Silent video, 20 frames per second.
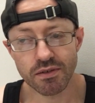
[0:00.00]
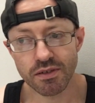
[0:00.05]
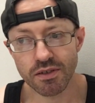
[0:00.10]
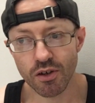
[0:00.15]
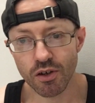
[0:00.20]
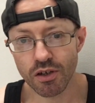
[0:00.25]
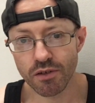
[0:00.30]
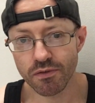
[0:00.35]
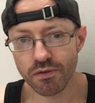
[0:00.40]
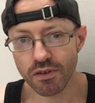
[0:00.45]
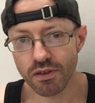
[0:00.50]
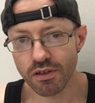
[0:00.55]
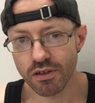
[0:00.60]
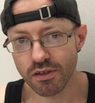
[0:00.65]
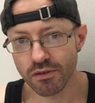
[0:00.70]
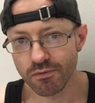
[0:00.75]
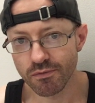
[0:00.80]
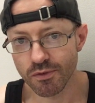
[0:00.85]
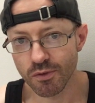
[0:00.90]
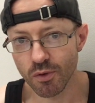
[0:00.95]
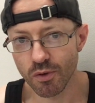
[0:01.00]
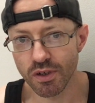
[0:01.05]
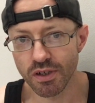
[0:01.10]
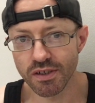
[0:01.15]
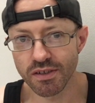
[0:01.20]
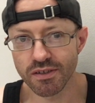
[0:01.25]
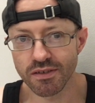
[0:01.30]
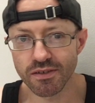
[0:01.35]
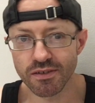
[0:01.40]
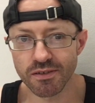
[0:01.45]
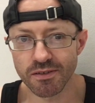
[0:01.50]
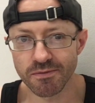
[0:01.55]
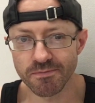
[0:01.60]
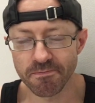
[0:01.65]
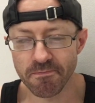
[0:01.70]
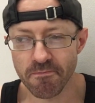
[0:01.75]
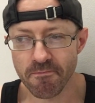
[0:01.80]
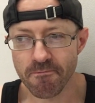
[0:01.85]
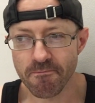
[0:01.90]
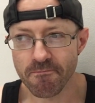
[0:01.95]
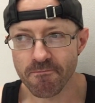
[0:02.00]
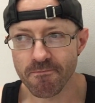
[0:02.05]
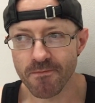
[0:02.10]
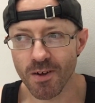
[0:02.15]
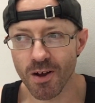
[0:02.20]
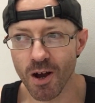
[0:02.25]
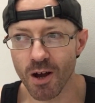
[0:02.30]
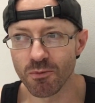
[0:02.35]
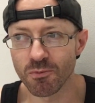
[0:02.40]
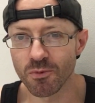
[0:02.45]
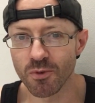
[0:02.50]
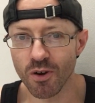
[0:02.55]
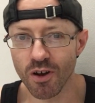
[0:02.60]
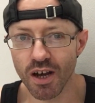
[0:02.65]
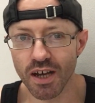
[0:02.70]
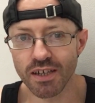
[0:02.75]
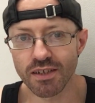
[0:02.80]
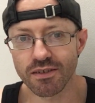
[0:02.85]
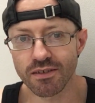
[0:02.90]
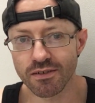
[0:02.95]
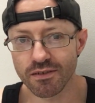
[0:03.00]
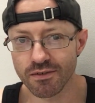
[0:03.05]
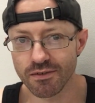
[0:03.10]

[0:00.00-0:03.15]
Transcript: sorry for the noise. I'm right